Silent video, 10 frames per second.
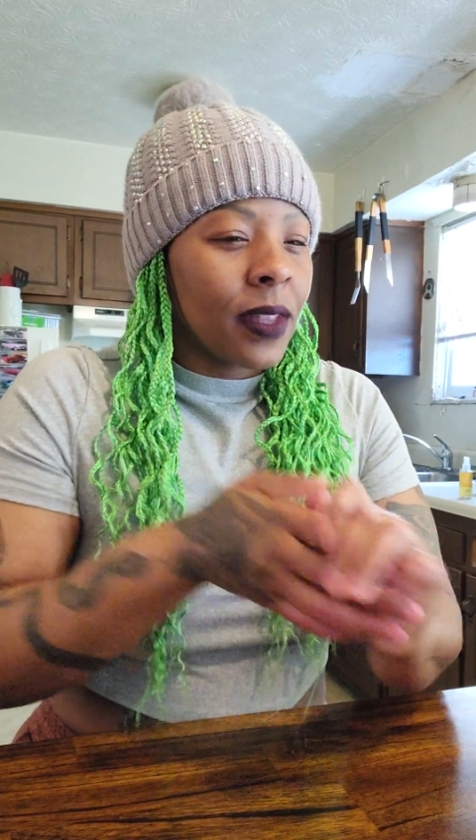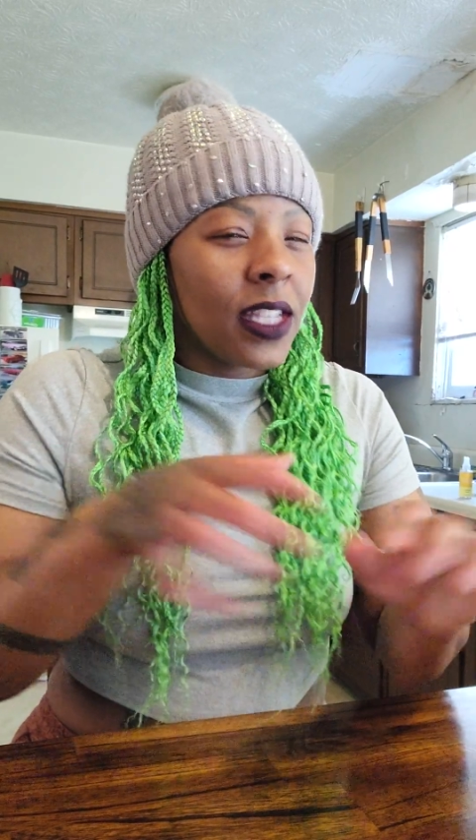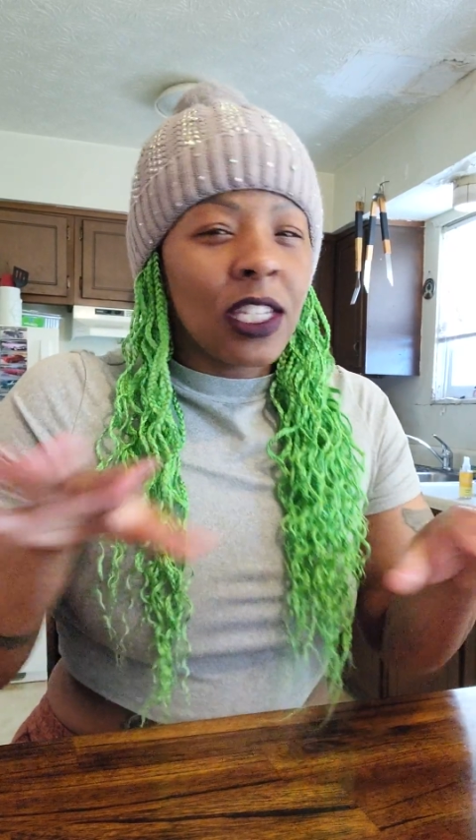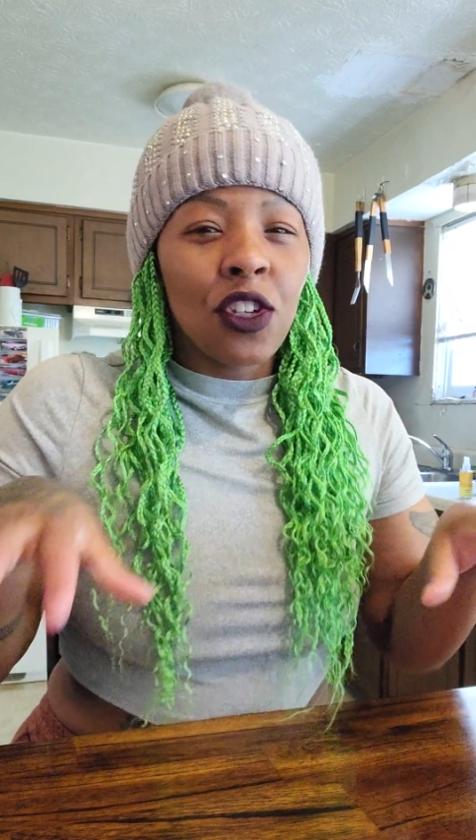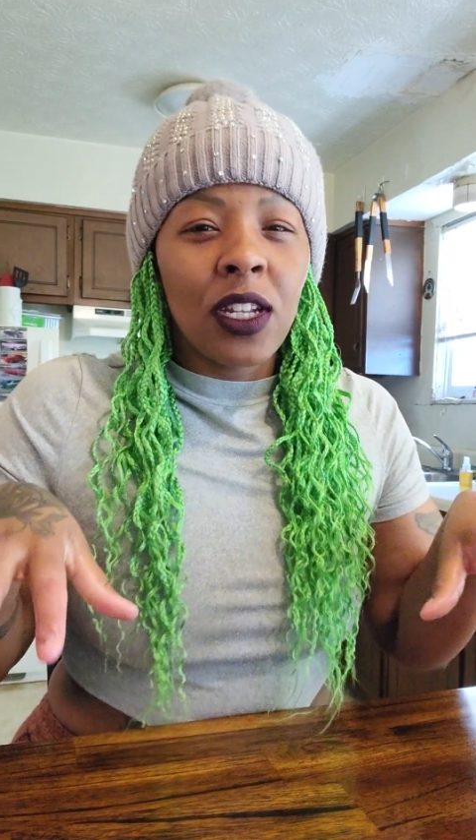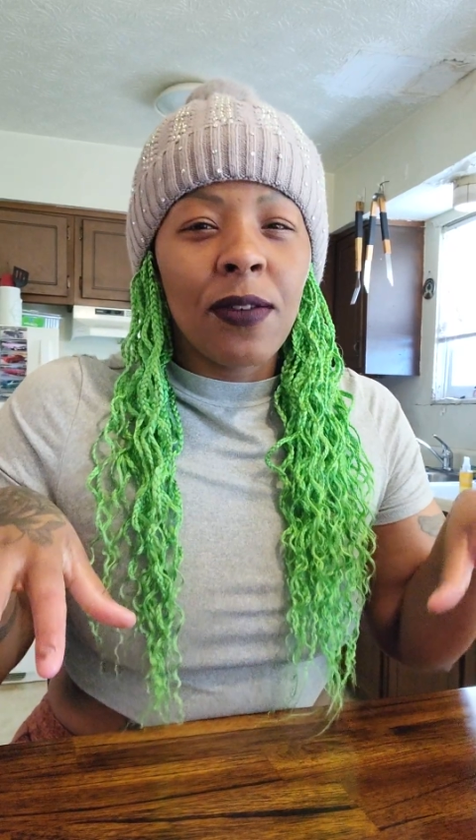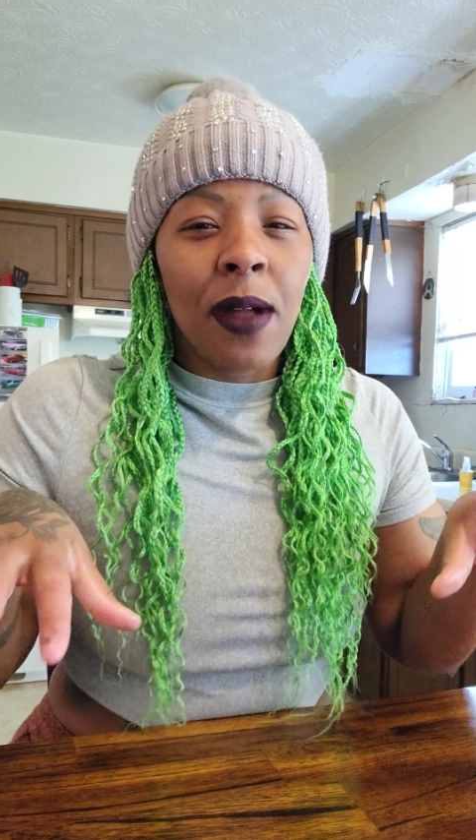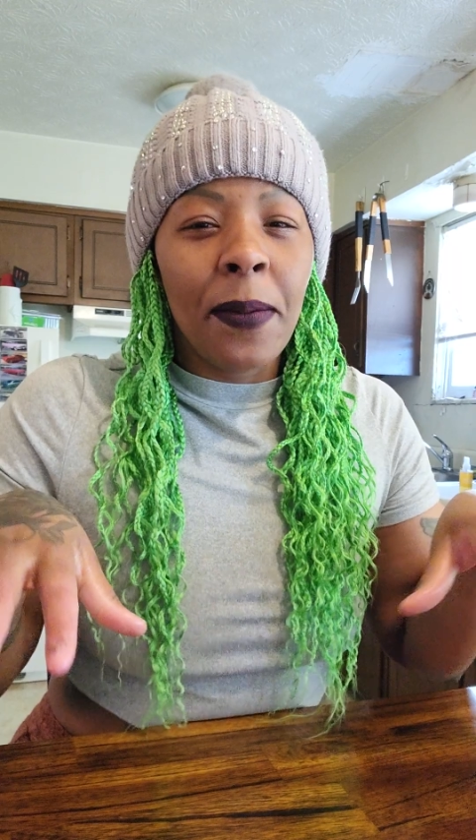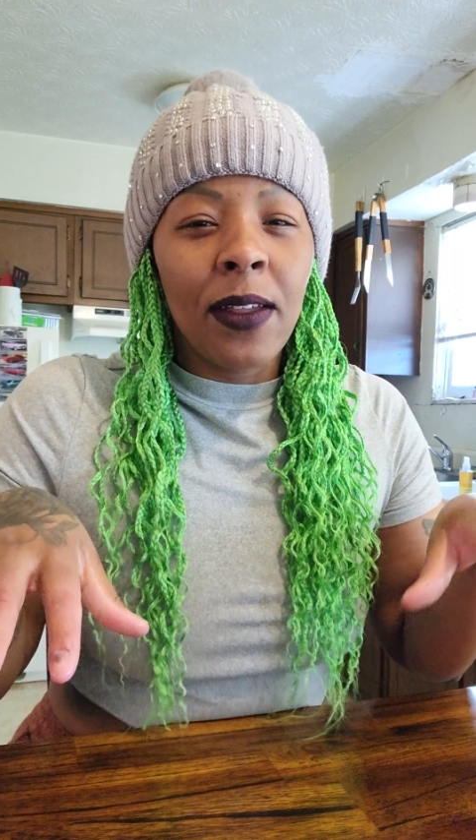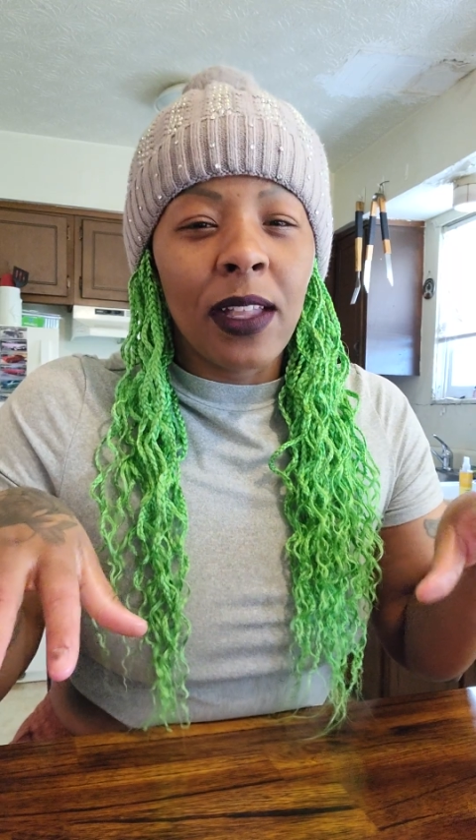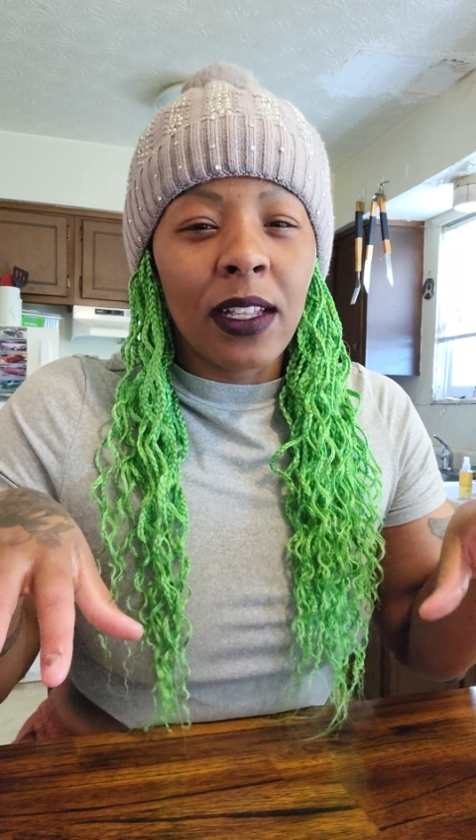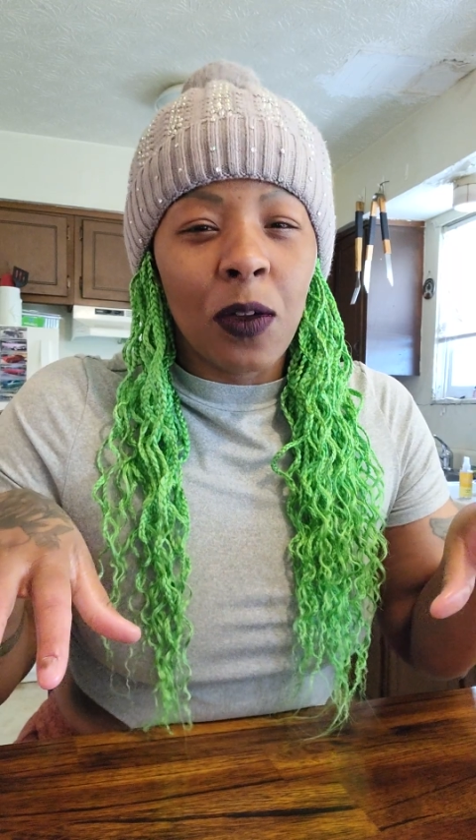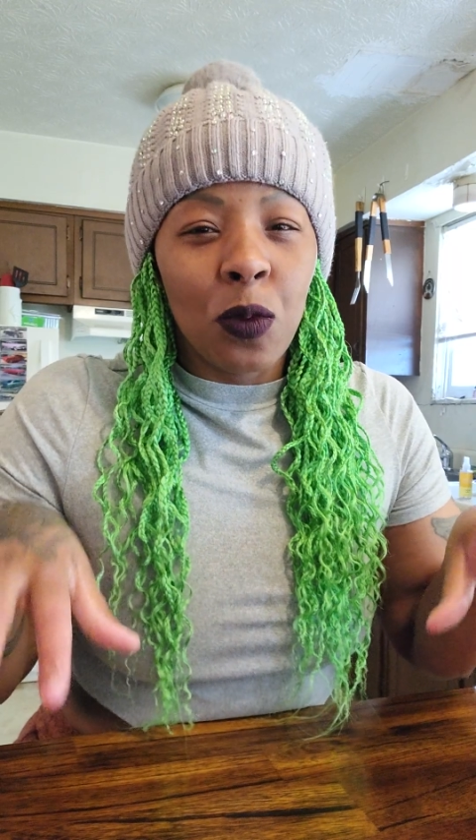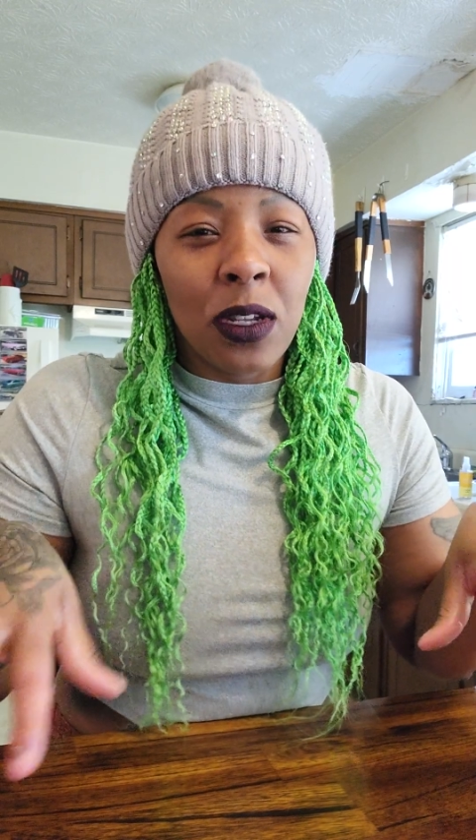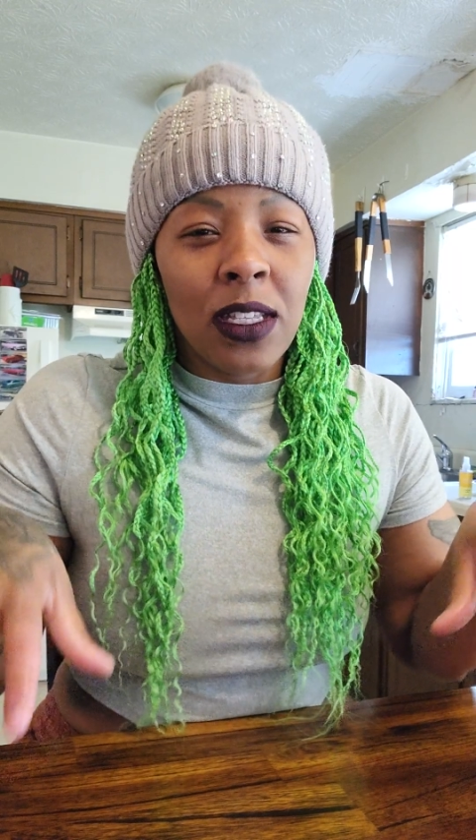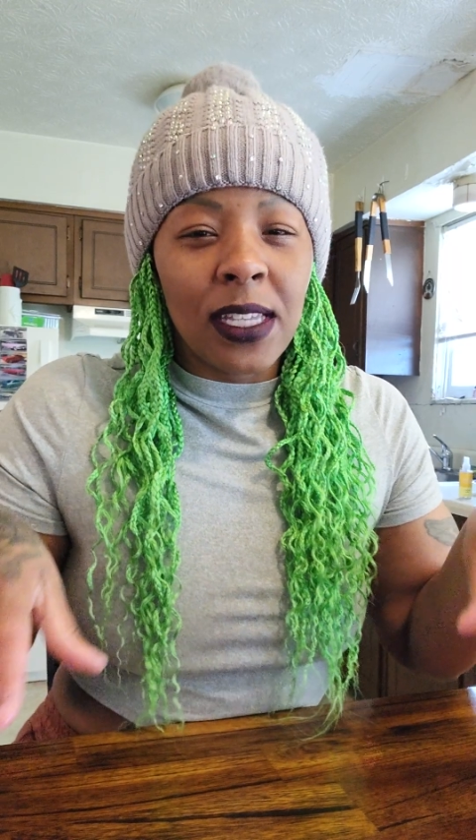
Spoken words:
It's intriguing. It reminds me of like a wooden